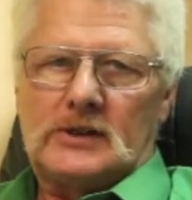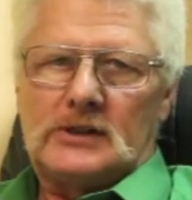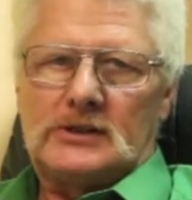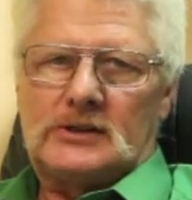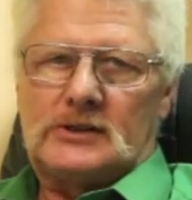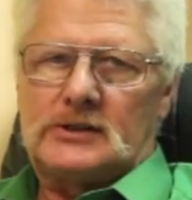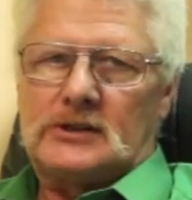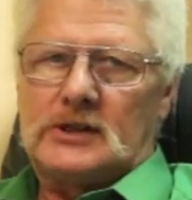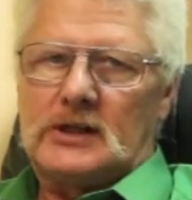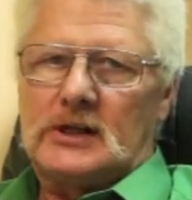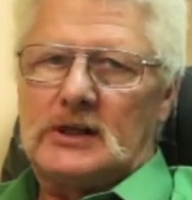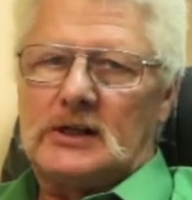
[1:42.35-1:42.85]

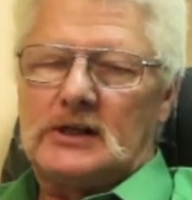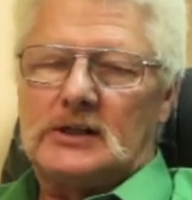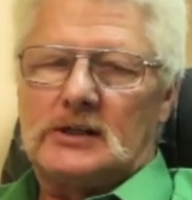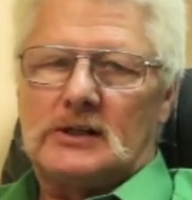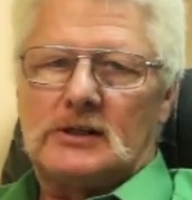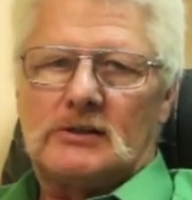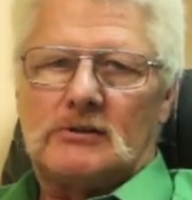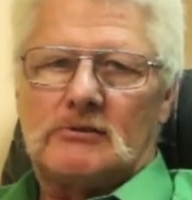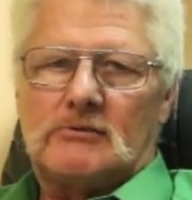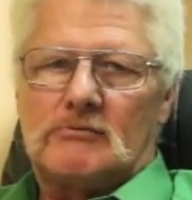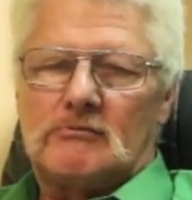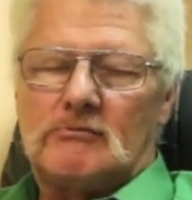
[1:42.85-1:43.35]
It's
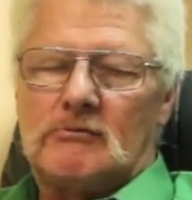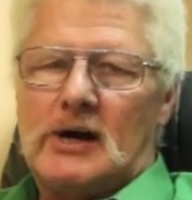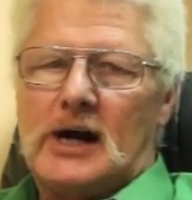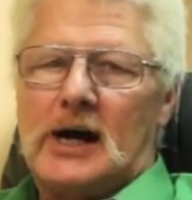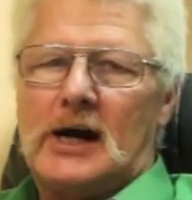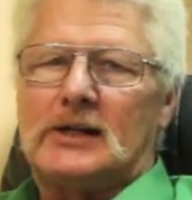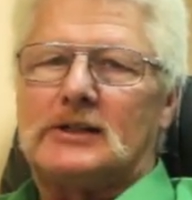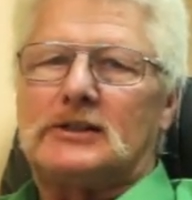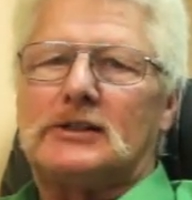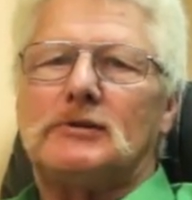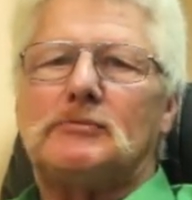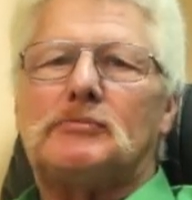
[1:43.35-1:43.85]
a
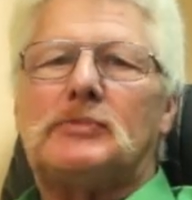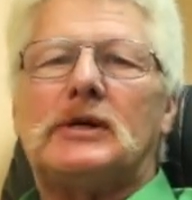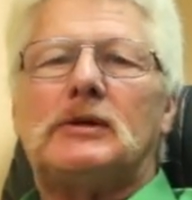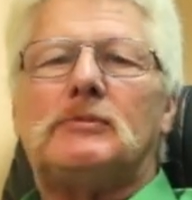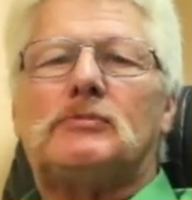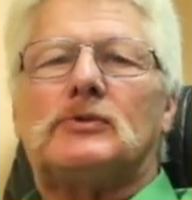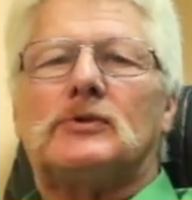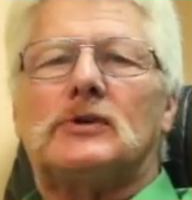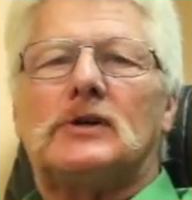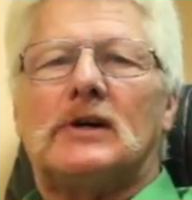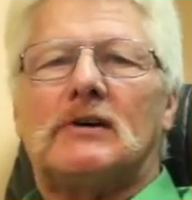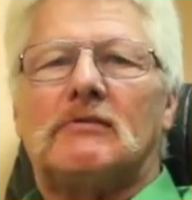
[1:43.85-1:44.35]
right that
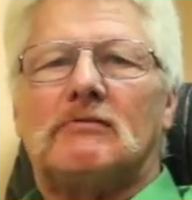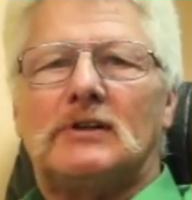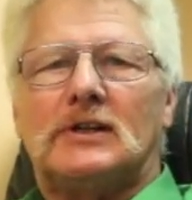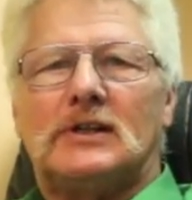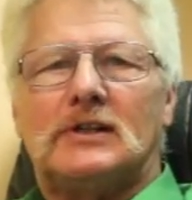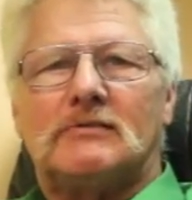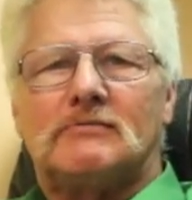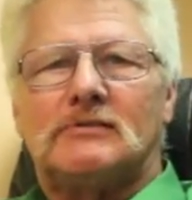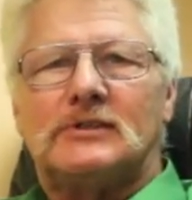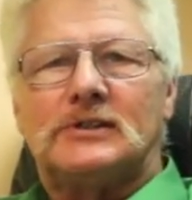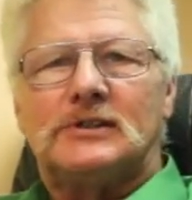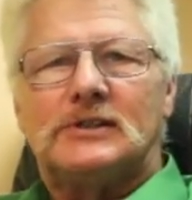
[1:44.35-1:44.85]
people have
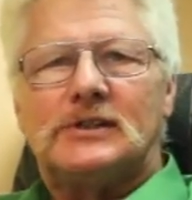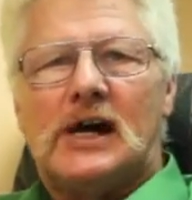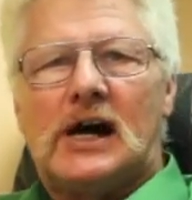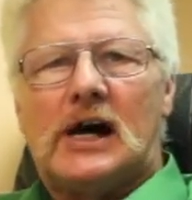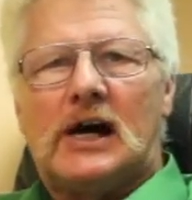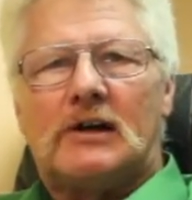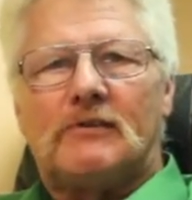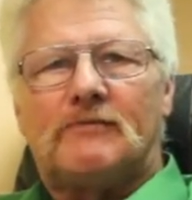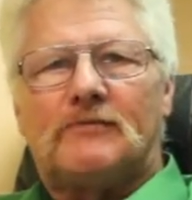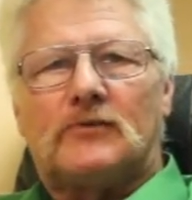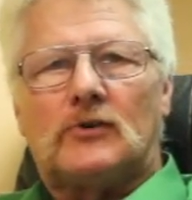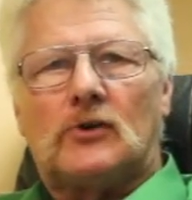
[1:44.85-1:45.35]
lived and
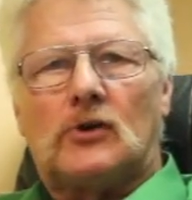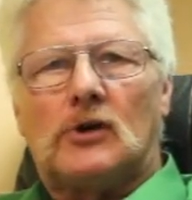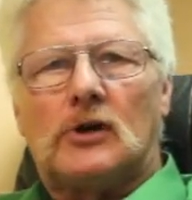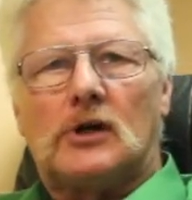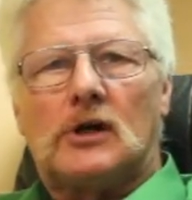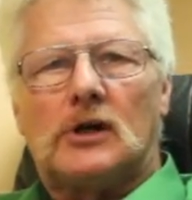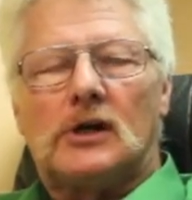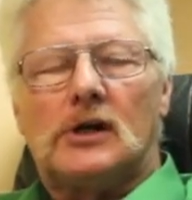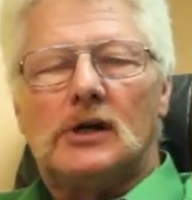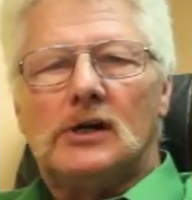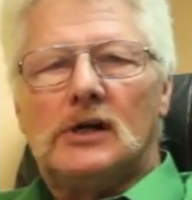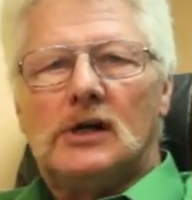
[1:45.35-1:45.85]
died
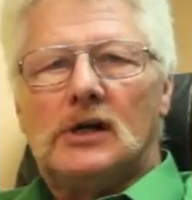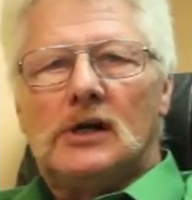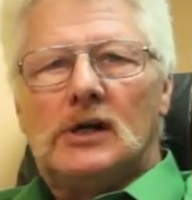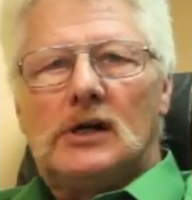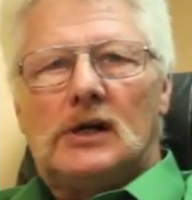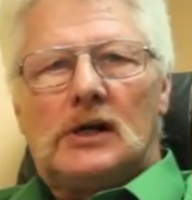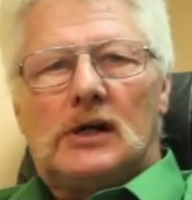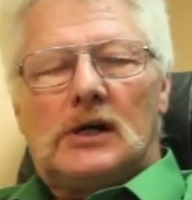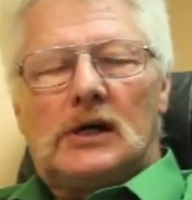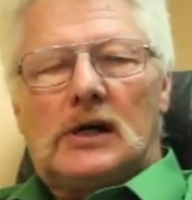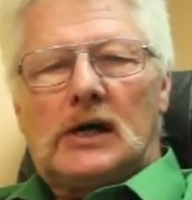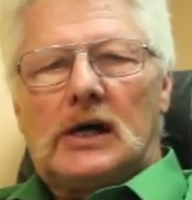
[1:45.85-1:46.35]
for,
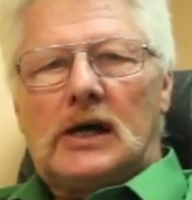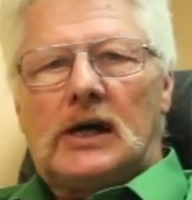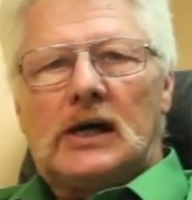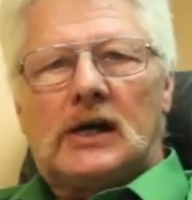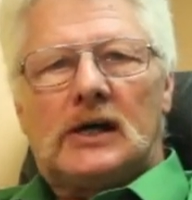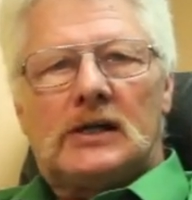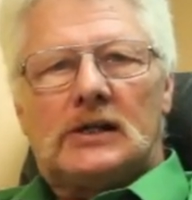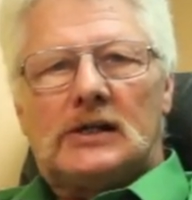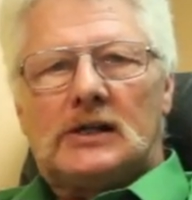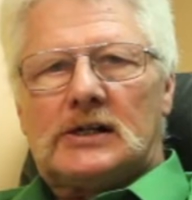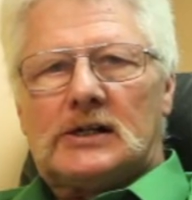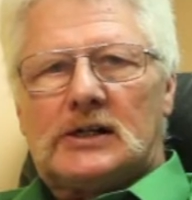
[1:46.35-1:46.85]

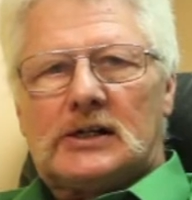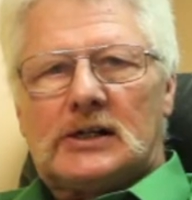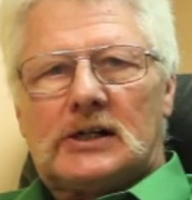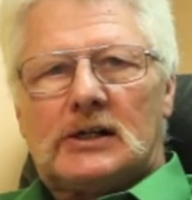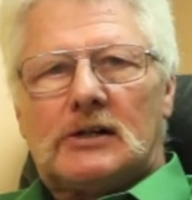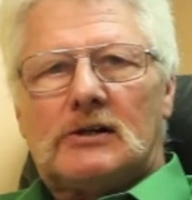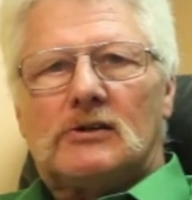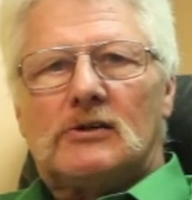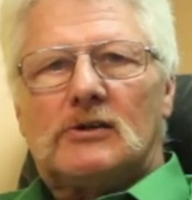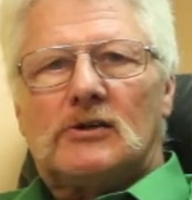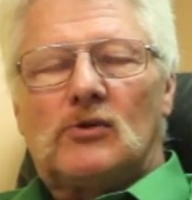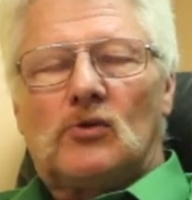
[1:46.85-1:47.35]
and
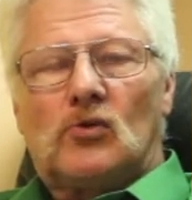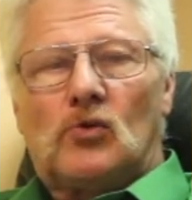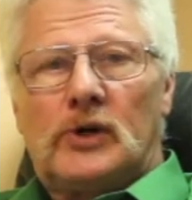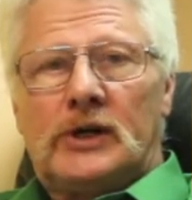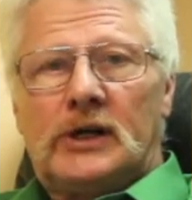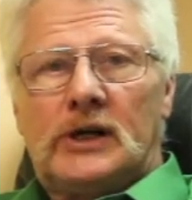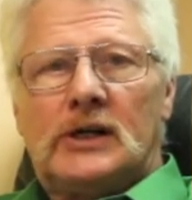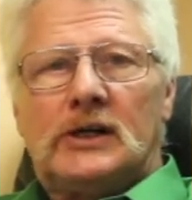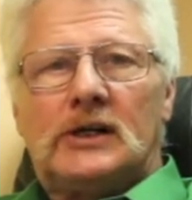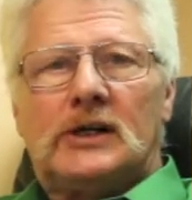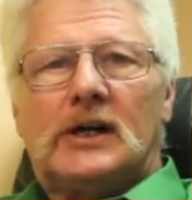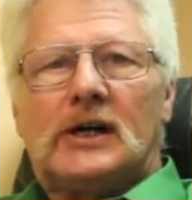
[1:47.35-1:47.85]
we
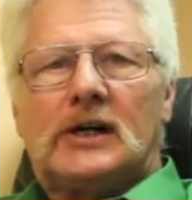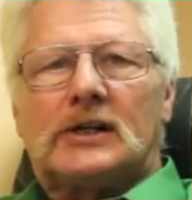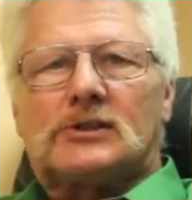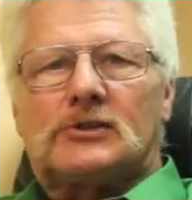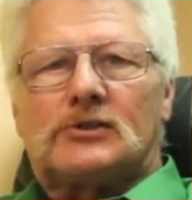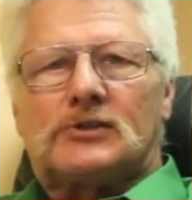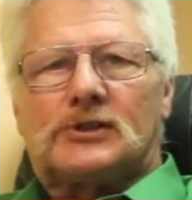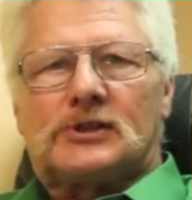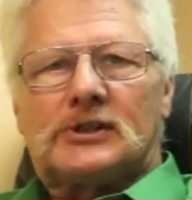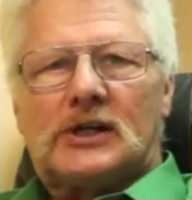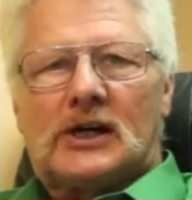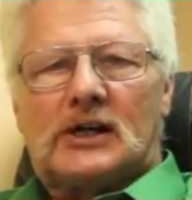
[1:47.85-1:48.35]
need to
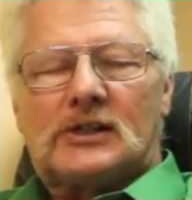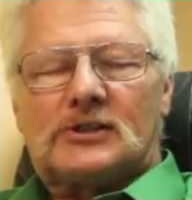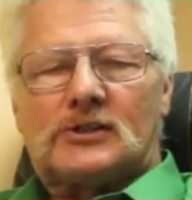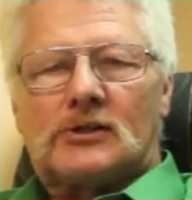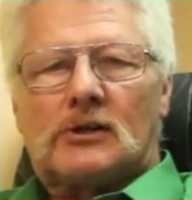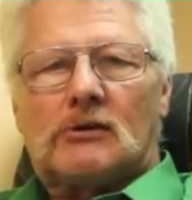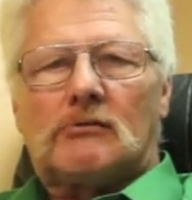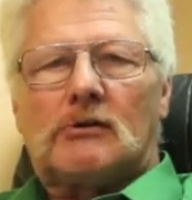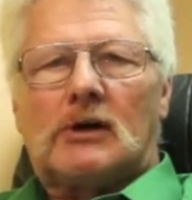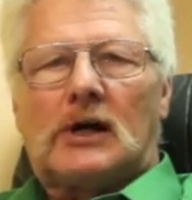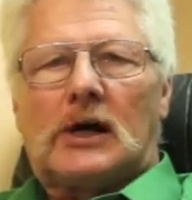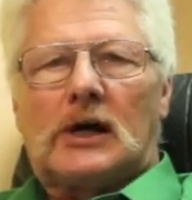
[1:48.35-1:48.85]
exercise
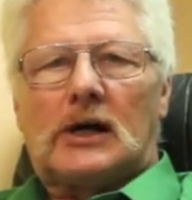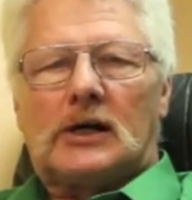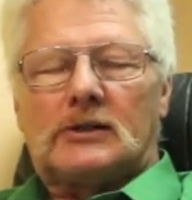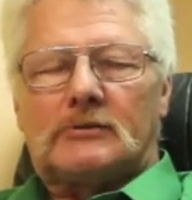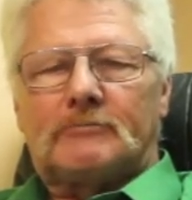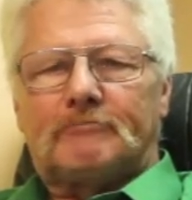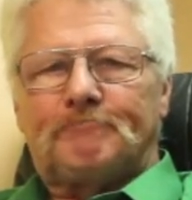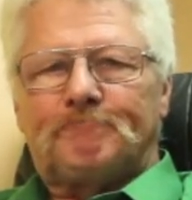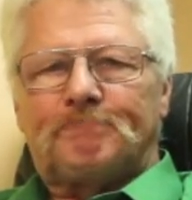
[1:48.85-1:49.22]
our right.